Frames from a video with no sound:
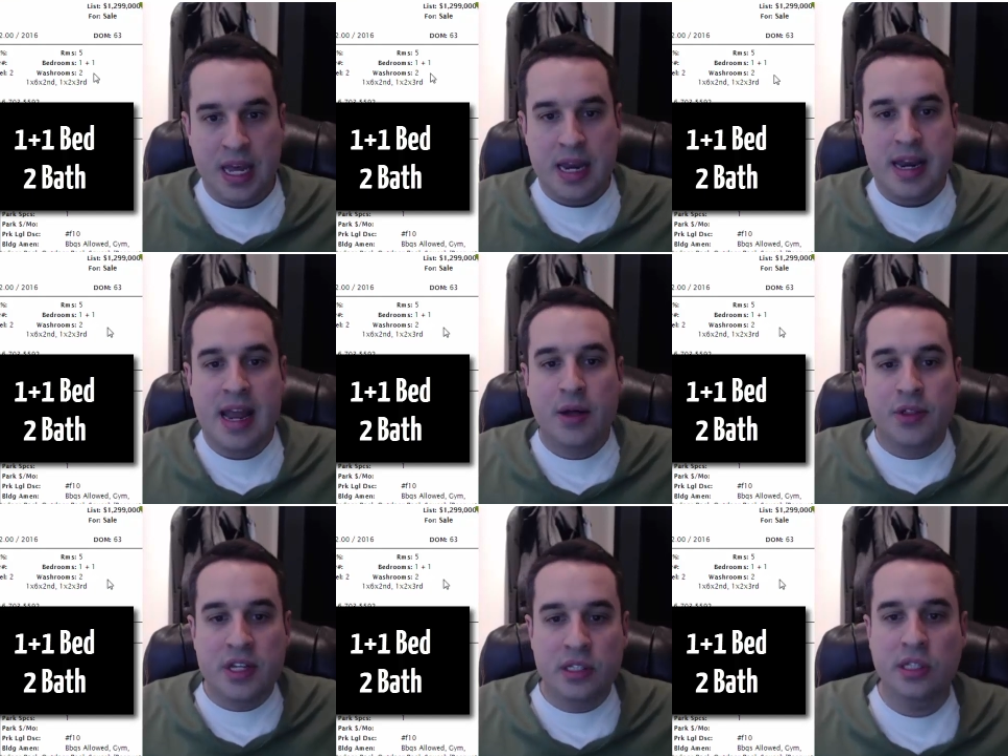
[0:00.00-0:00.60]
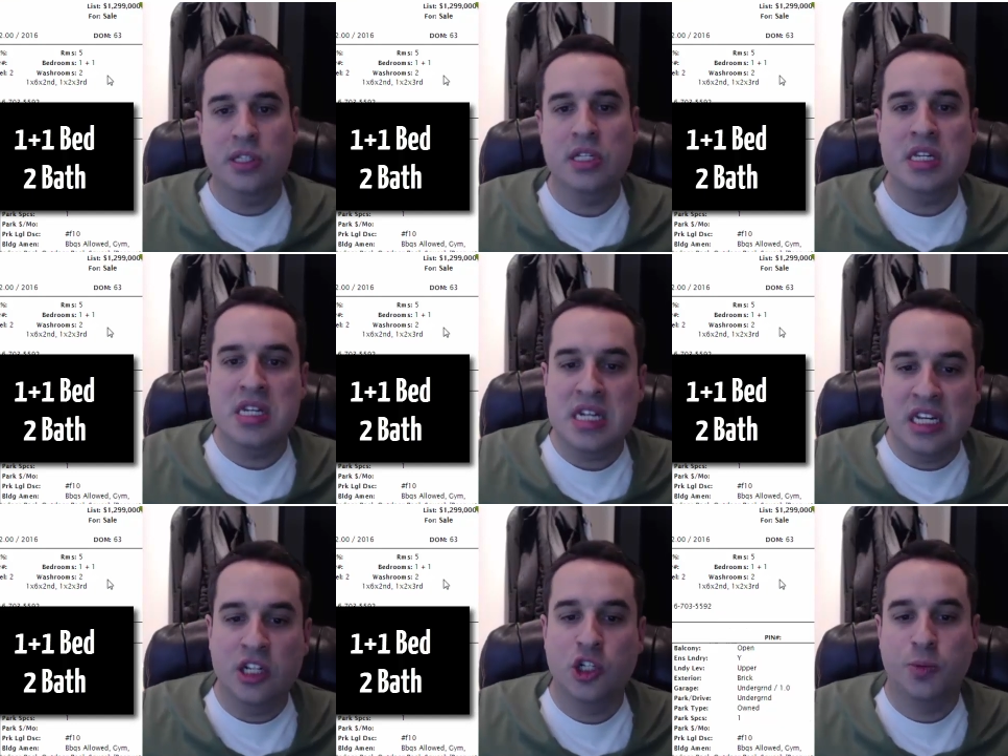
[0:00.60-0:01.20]
Now this is a
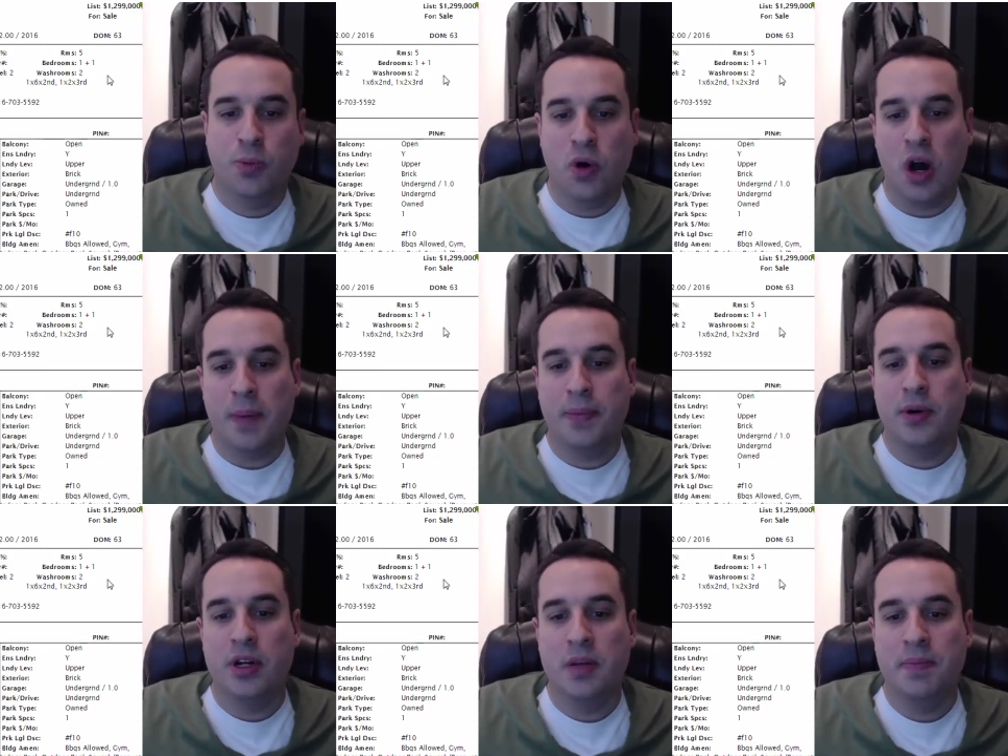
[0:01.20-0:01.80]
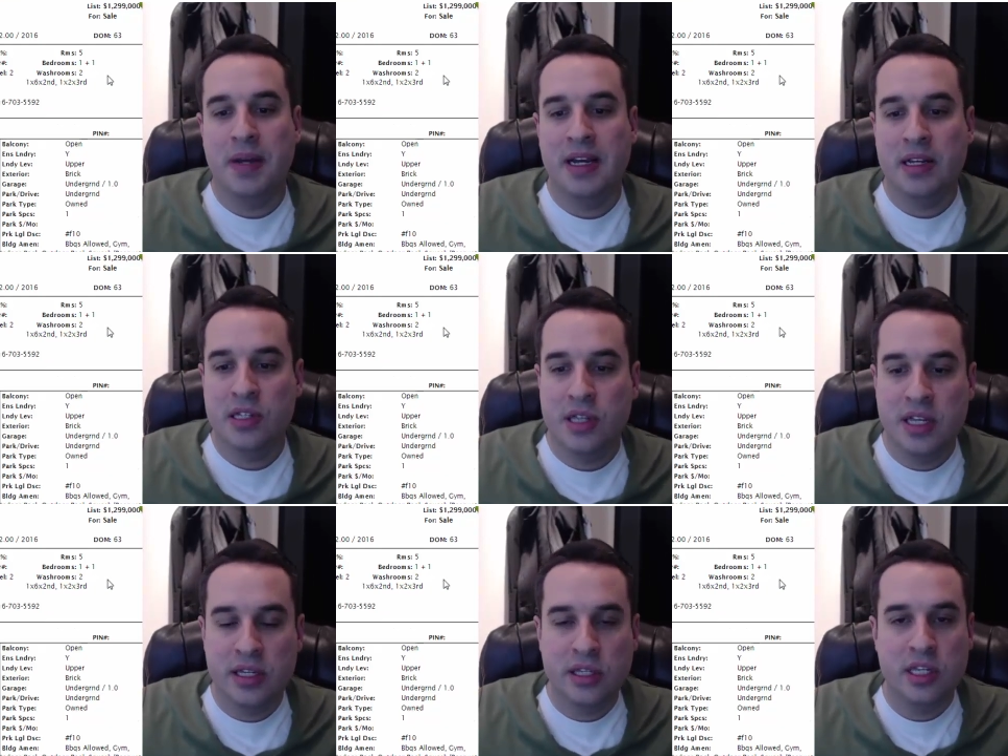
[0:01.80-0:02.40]
niche property because
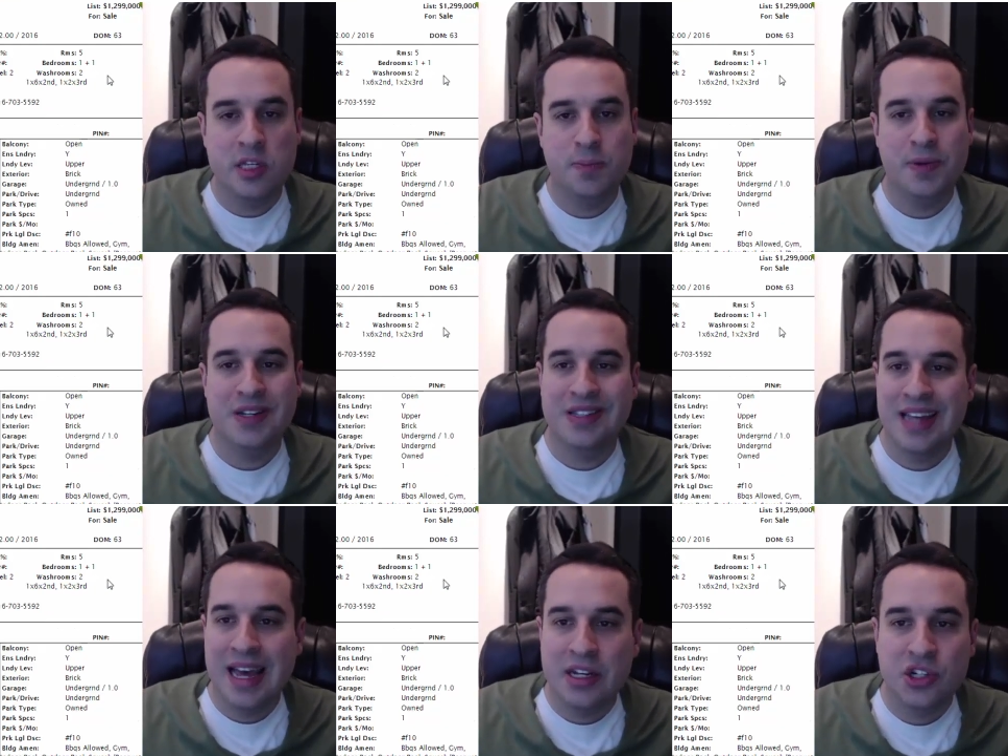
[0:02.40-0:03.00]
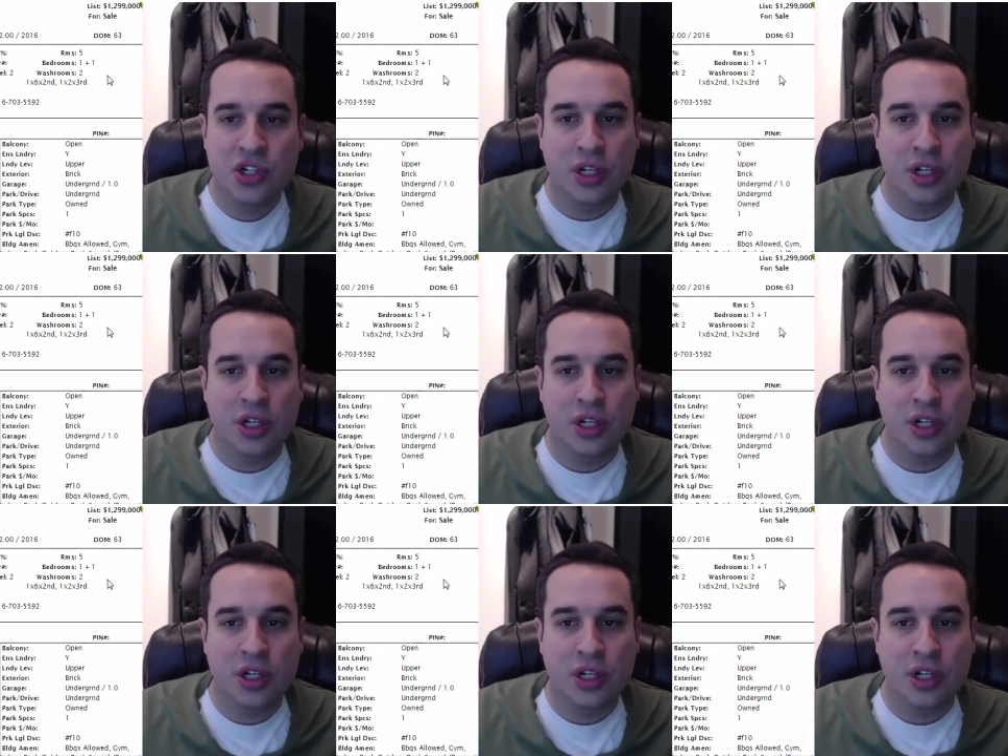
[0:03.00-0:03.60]
this is
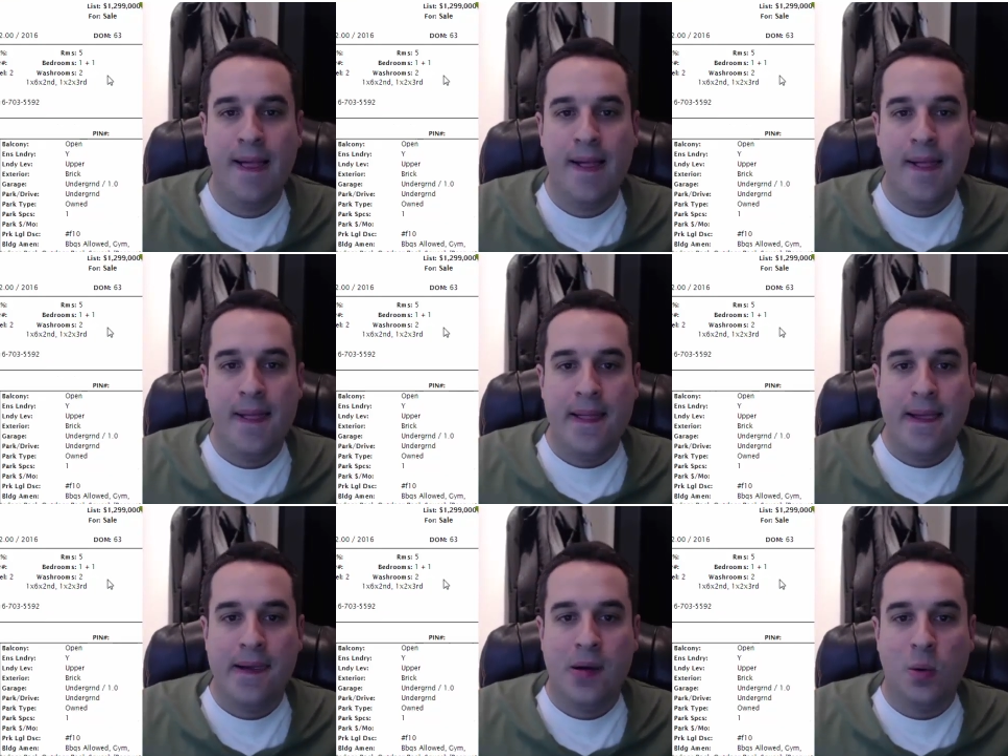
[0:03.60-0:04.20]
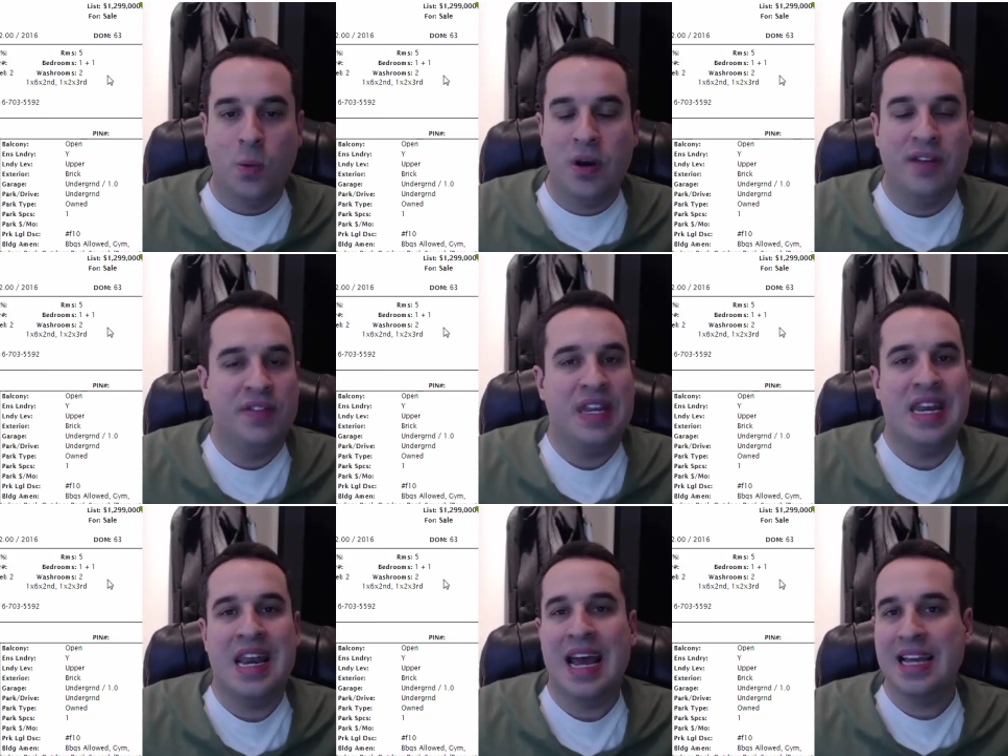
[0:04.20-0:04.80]
potentially one of the
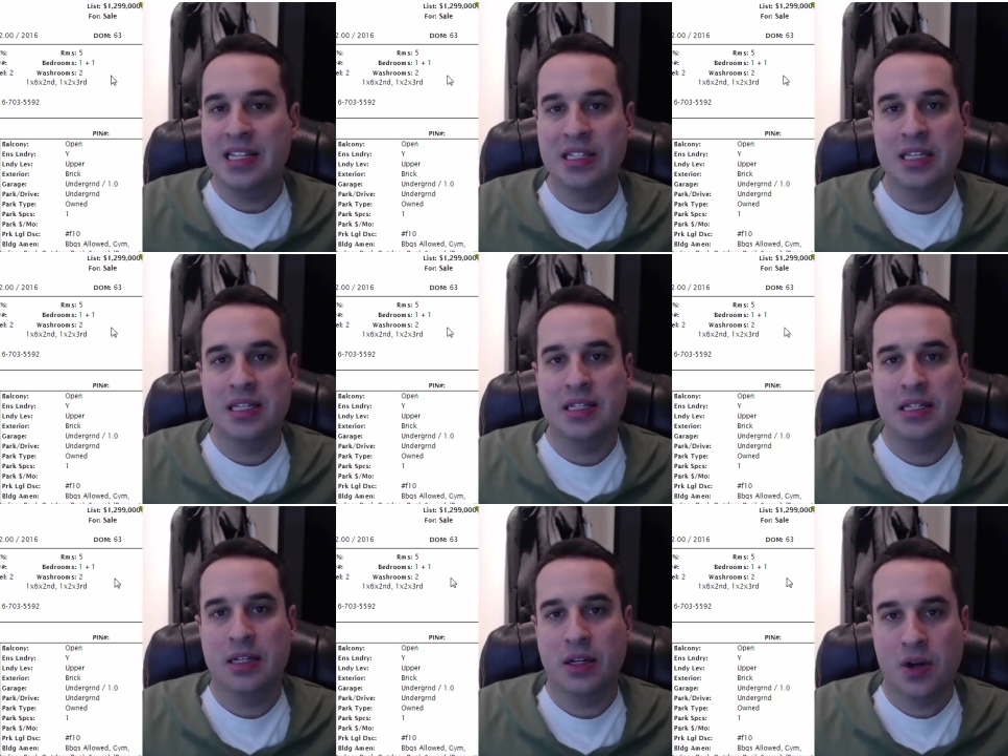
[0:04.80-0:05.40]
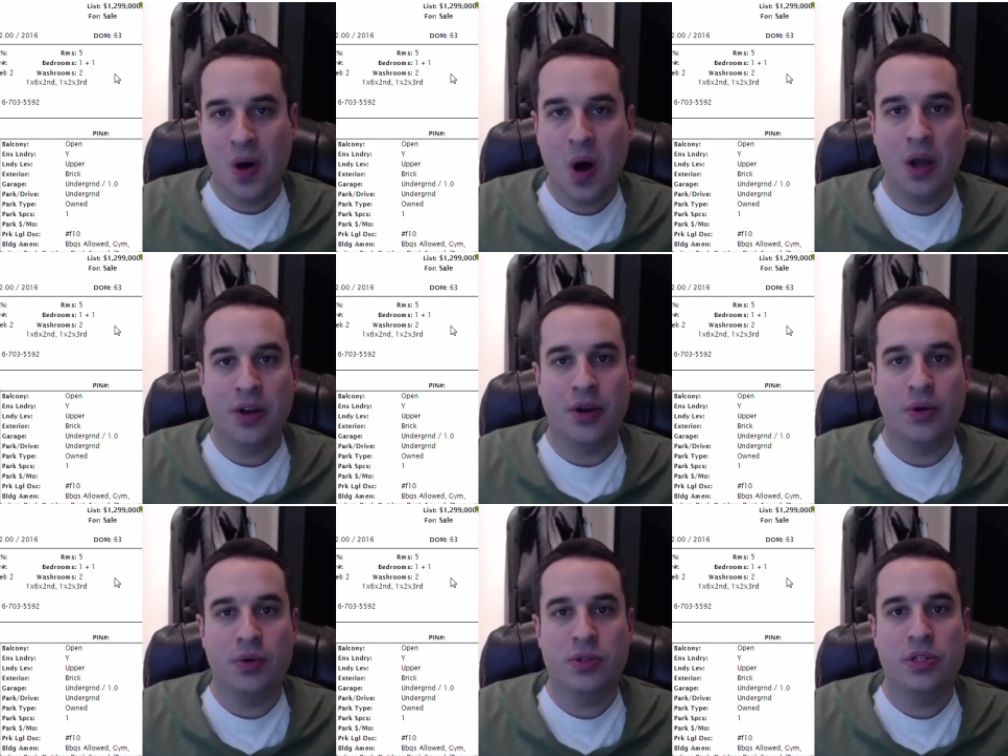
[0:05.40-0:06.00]
nicest
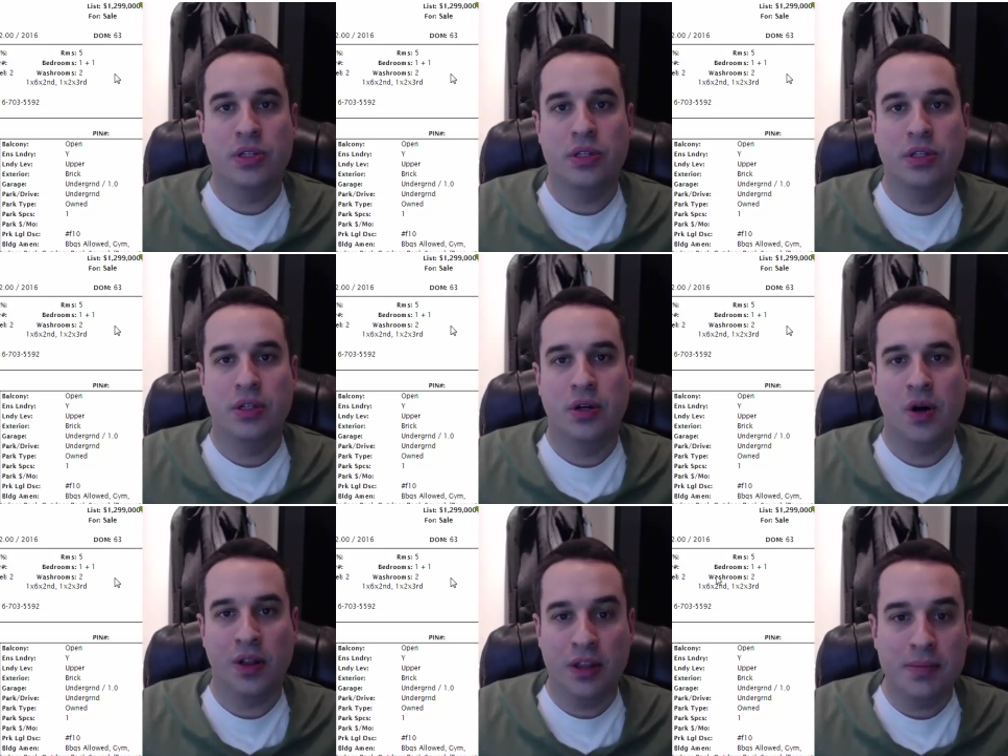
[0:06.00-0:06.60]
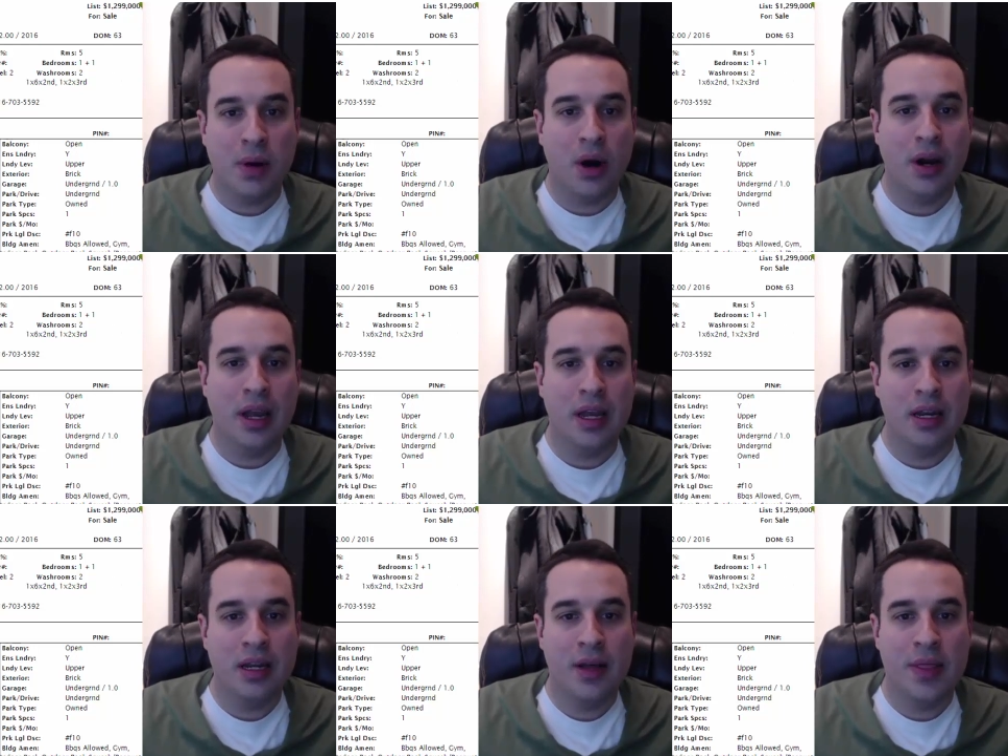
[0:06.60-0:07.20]
condos on the
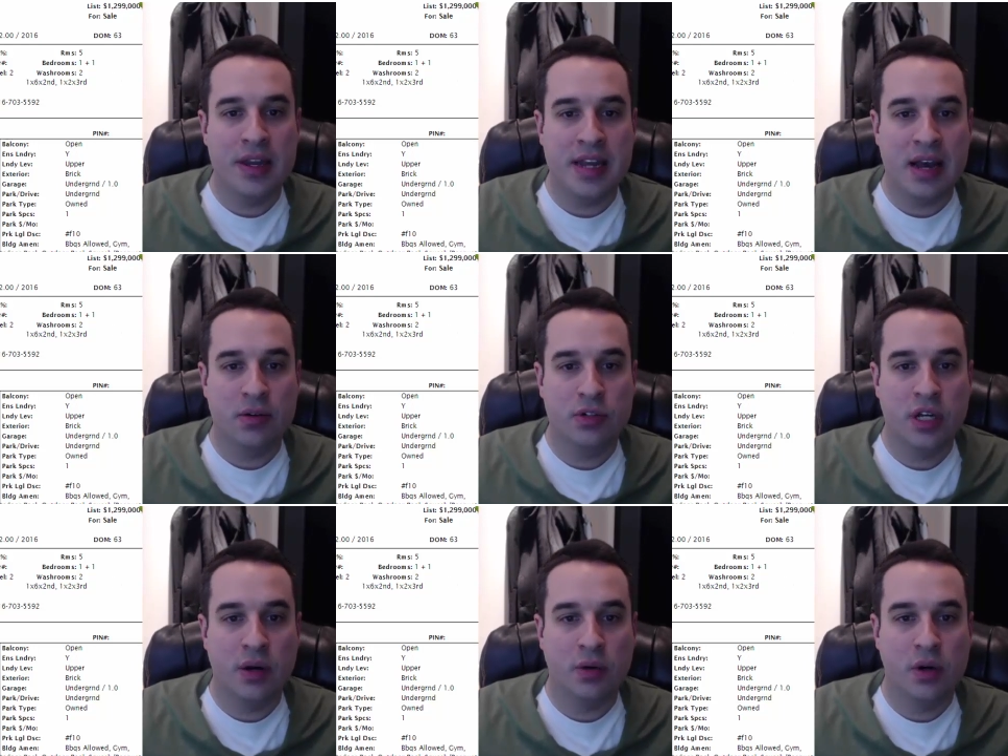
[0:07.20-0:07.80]
market in the downtown